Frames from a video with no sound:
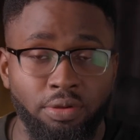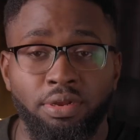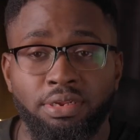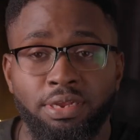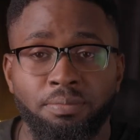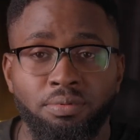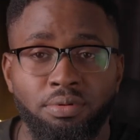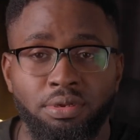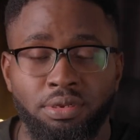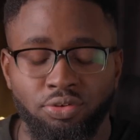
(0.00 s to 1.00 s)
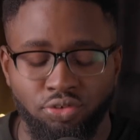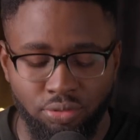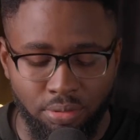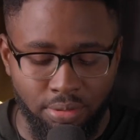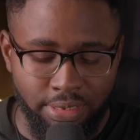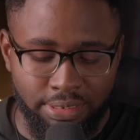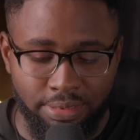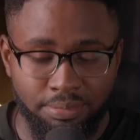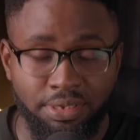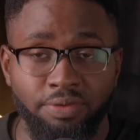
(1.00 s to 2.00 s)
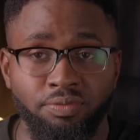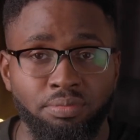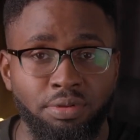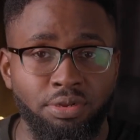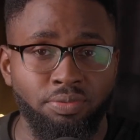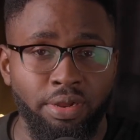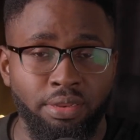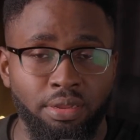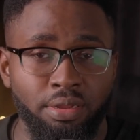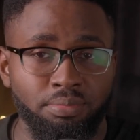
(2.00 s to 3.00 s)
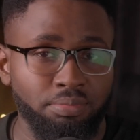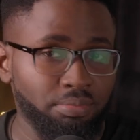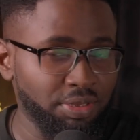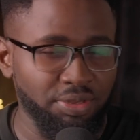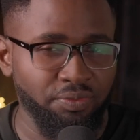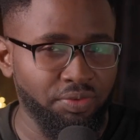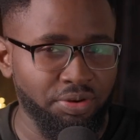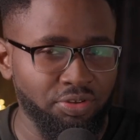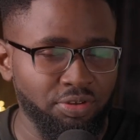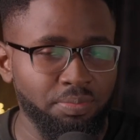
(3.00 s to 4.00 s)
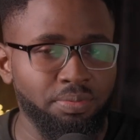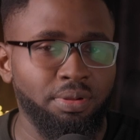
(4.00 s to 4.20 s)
good example is the Shure SM7B right here. It's not very cheap.